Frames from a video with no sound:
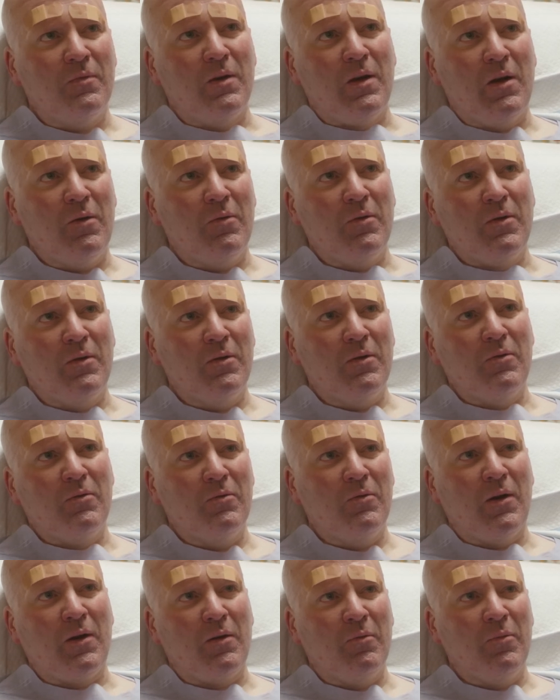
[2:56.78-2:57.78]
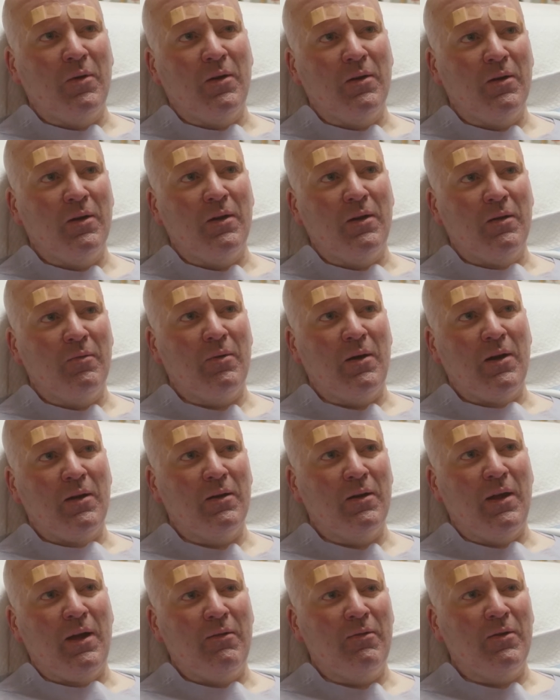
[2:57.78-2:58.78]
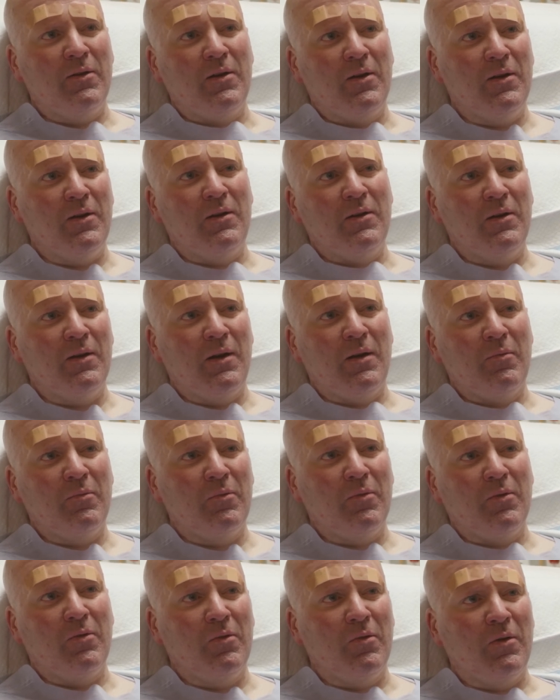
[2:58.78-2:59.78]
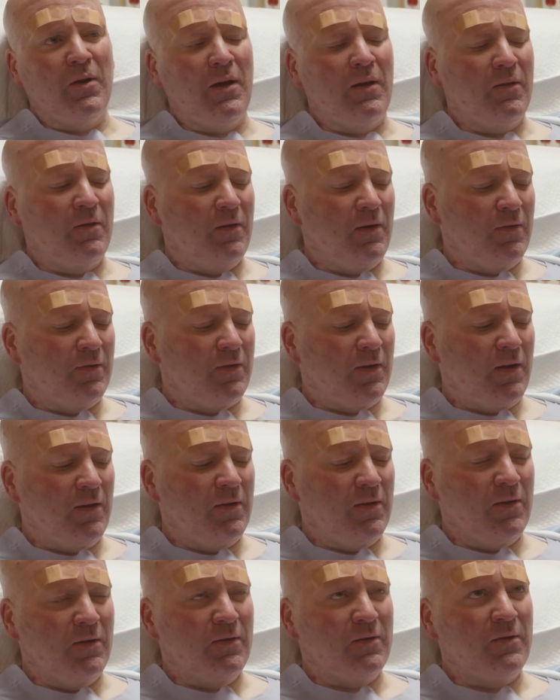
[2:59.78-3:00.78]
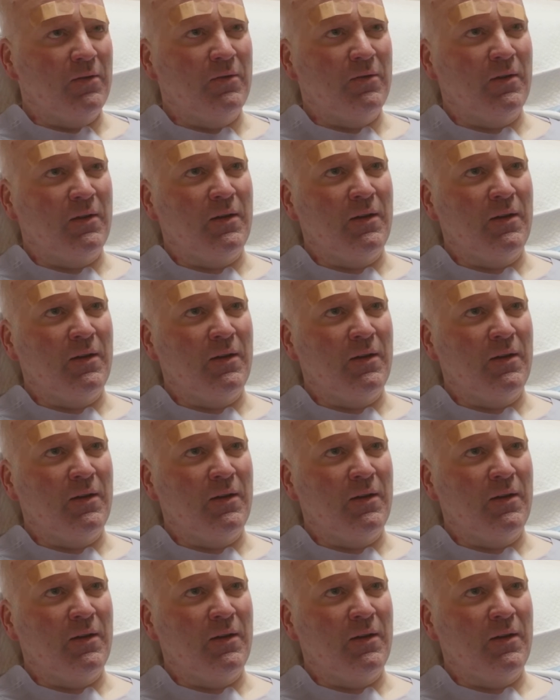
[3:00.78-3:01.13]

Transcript: I would recommend anybody to have it done, and I'm going to have the left side done as soon as I